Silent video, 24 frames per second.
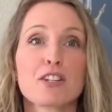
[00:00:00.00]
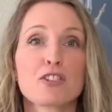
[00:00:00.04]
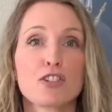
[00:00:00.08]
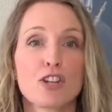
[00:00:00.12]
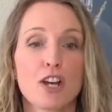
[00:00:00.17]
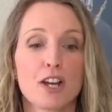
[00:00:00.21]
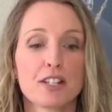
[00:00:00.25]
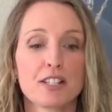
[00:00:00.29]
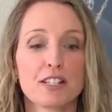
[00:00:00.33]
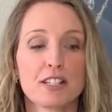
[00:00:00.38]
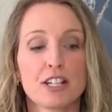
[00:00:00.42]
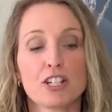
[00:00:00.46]

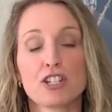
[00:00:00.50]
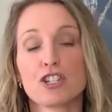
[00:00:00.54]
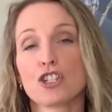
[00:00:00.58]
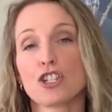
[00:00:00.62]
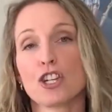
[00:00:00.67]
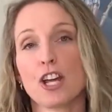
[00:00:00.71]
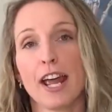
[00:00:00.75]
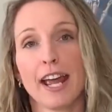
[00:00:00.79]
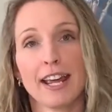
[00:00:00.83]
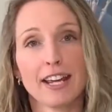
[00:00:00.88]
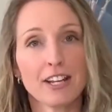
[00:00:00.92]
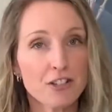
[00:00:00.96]
just
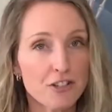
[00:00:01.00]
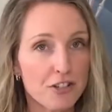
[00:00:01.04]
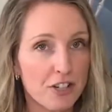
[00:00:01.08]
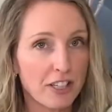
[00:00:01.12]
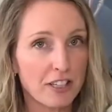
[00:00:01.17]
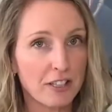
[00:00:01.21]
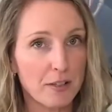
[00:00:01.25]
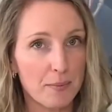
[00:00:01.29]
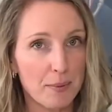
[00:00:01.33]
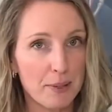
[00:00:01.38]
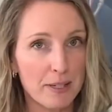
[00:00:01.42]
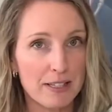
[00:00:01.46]

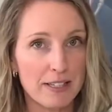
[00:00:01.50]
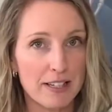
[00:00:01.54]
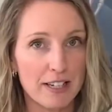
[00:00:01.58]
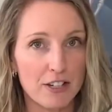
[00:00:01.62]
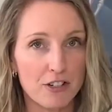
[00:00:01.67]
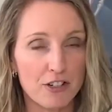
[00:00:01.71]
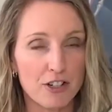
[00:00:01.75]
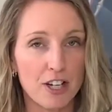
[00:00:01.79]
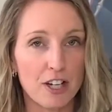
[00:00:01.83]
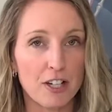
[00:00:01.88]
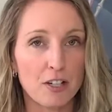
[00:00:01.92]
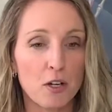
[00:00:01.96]
changing the
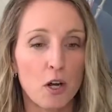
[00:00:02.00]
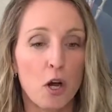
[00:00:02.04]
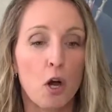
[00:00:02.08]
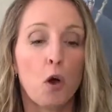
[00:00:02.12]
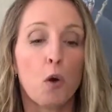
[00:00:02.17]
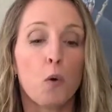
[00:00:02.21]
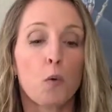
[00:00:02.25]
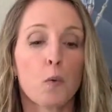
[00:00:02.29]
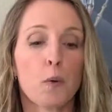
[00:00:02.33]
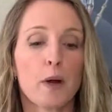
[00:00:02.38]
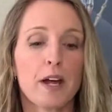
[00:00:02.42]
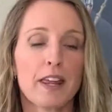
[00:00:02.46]
position
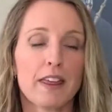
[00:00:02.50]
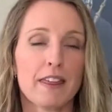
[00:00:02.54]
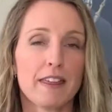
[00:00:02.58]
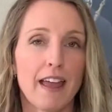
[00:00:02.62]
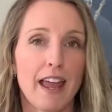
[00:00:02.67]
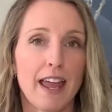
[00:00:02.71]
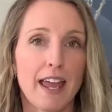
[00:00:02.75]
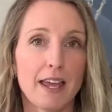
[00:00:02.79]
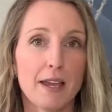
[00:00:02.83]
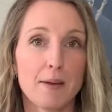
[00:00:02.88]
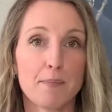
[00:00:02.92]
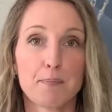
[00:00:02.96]
with
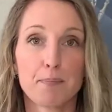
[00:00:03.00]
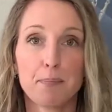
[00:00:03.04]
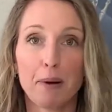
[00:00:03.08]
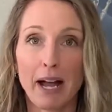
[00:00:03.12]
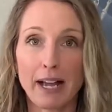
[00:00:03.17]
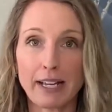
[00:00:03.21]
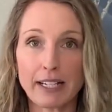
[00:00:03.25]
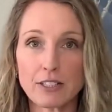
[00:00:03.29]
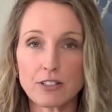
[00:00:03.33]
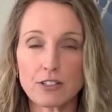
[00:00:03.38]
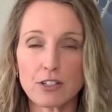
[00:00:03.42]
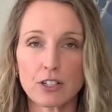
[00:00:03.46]
a
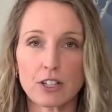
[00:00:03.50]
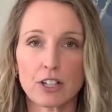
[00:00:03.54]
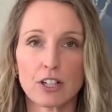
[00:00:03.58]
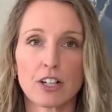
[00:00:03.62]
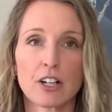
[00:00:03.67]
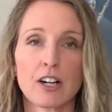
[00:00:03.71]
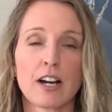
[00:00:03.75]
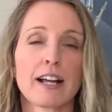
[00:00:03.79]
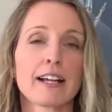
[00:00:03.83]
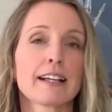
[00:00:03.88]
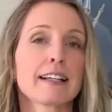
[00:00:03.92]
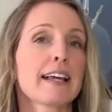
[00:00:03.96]

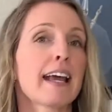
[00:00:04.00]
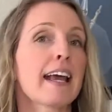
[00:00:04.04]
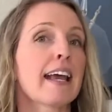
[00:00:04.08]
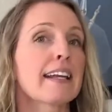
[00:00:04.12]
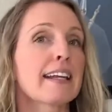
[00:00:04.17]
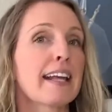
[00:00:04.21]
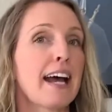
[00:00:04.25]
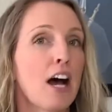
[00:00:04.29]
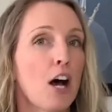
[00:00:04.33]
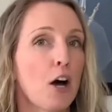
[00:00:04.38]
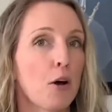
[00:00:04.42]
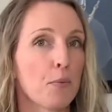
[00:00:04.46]
binder
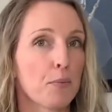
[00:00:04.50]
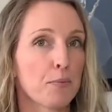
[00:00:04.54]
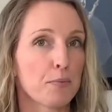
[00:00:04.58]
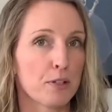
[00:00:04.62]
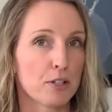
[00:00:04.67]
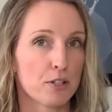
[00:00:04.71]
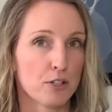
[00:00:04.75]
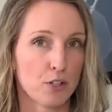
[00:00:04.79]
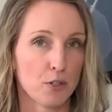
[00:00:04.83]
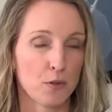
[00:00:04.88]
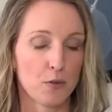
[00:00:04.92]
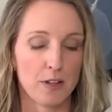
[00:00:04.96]
can help
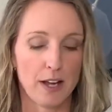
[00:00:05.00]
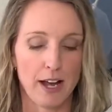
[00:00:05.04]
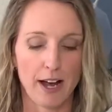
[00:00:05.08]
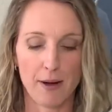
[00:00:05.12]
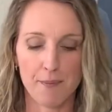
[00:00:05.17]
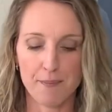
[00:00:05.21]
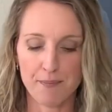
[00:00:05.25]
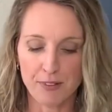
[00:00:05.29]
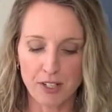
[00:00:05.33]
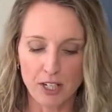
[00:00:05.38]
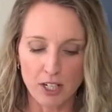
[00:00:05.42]
do that.